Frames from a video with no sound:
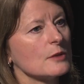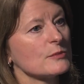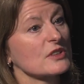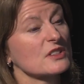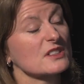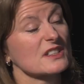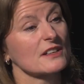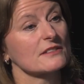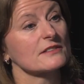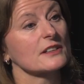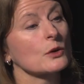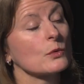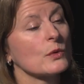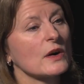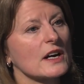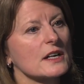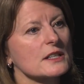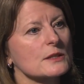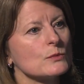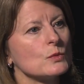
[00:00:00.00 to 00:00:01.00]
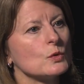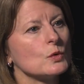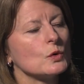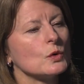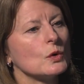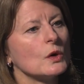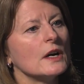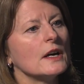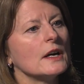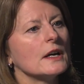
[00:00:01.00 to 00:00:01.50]
because that required
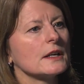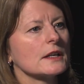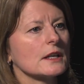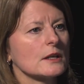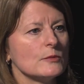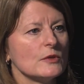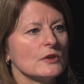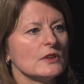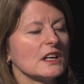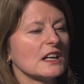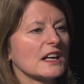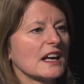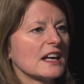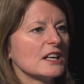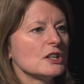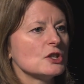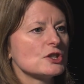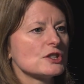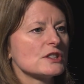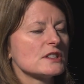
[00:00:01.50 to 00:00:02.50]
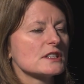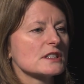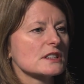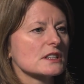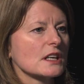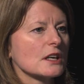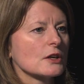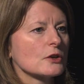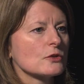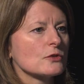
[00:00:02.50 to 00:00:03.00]
more communication
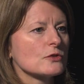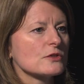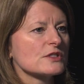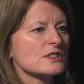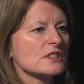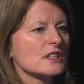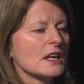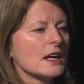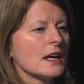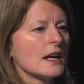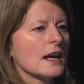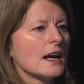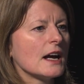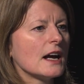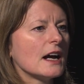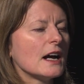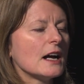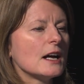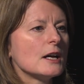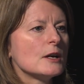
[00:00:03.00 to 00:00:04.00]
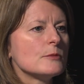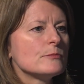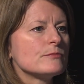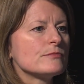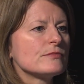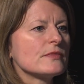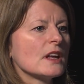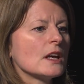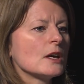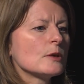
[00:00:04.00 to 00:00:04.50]
skills.
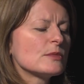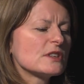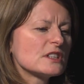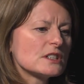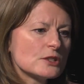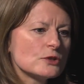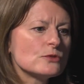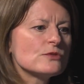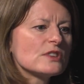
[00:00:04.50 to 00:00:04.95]
But I do